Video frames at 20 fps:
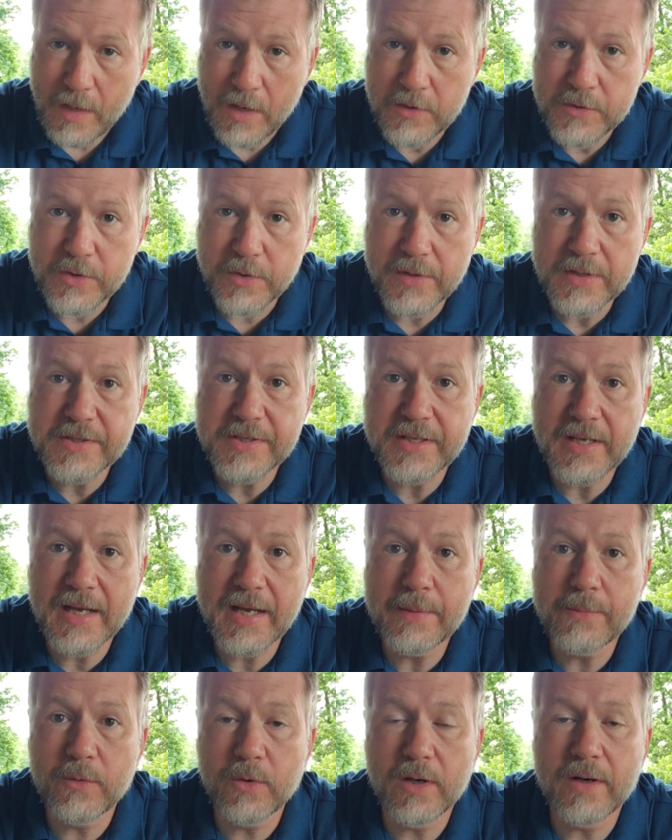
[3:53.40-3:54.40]
So this
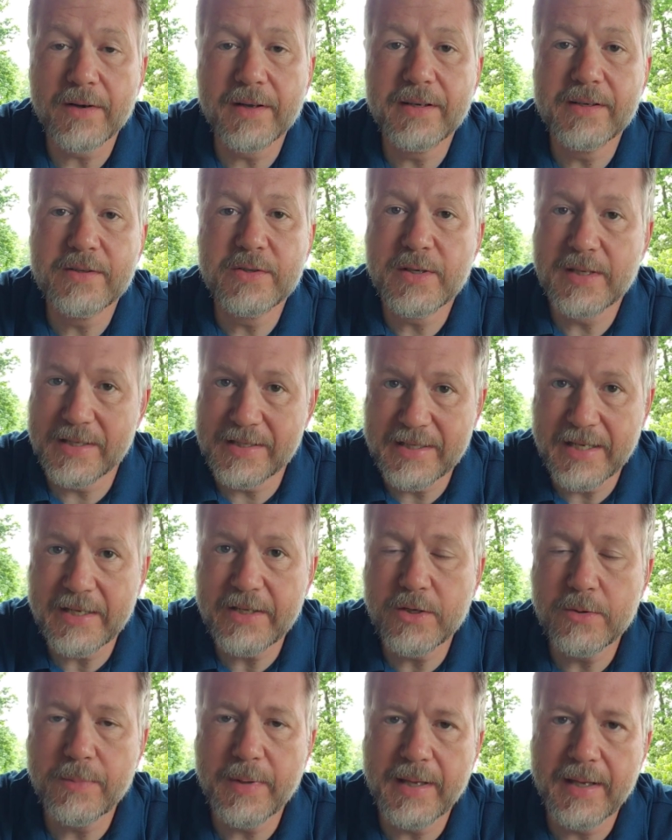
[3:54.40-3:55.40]
time we're going to
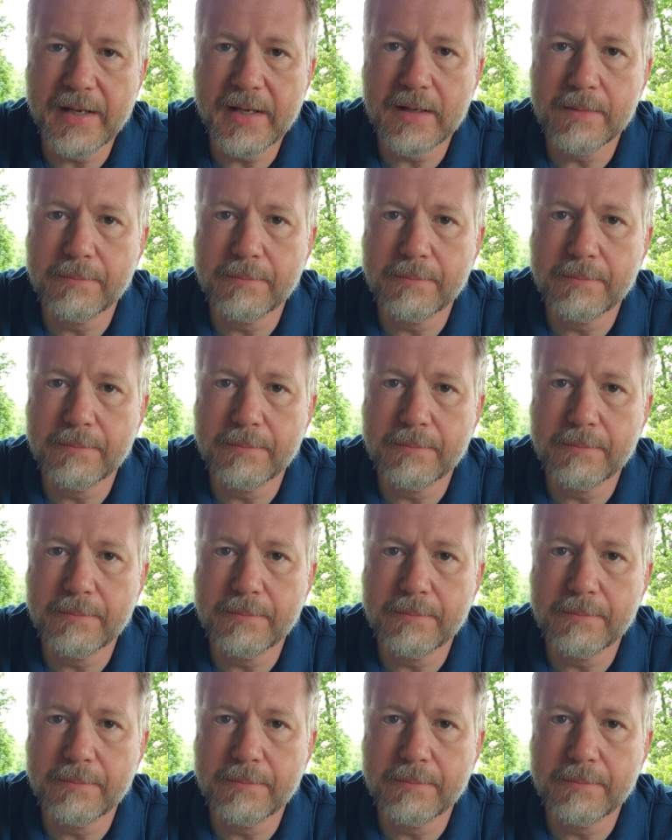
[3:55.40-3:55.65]
continue being